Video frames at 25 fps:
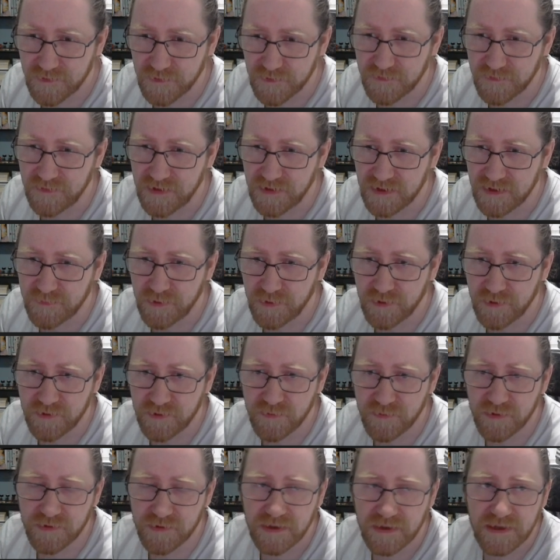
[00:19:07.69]
field
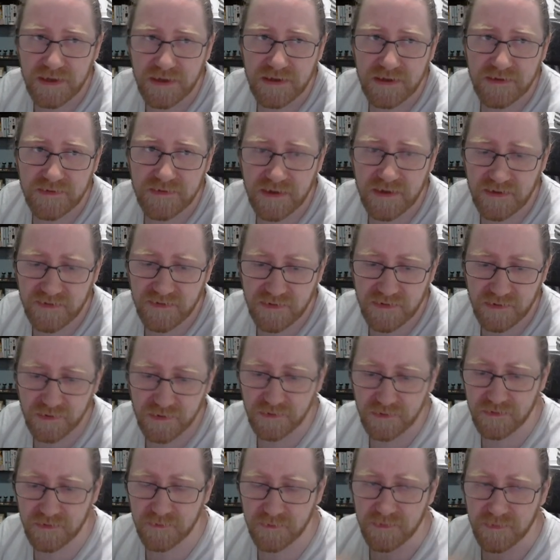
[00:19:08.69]
Pokemon that
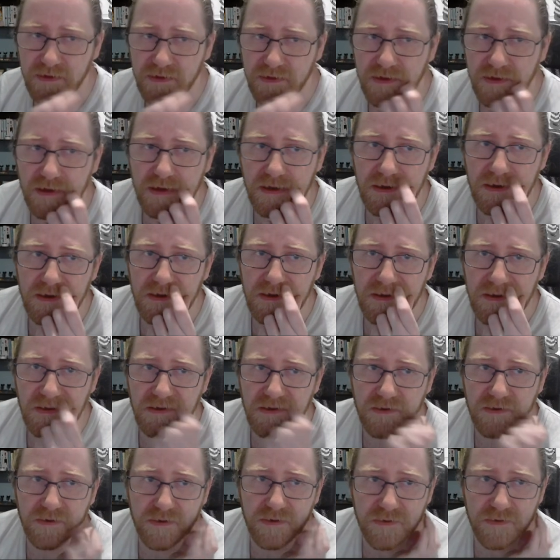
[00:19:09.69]
could be
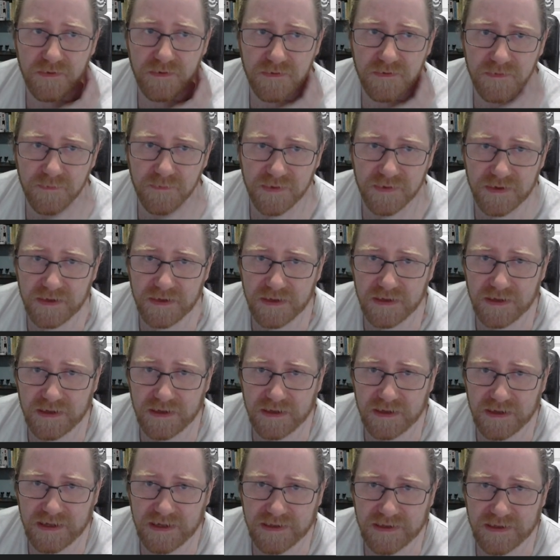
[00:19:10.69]

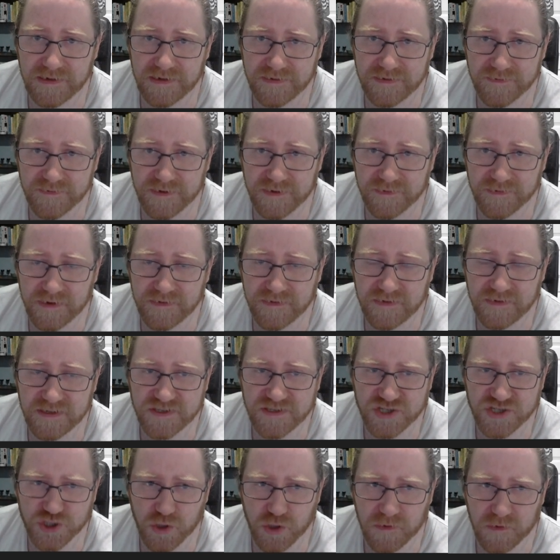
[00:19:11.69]
electric, right?
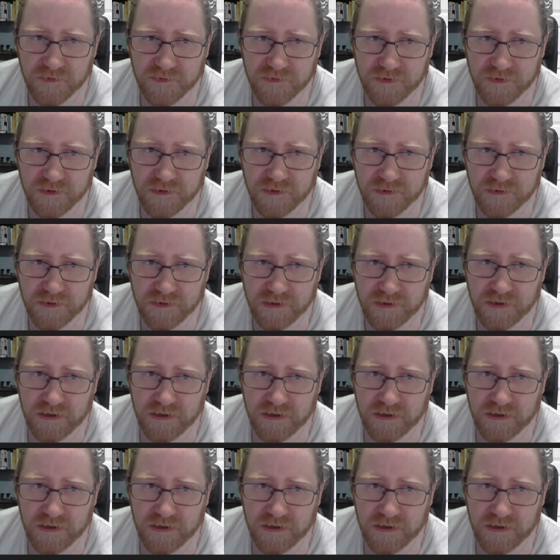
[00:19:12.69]
It's Jolteon,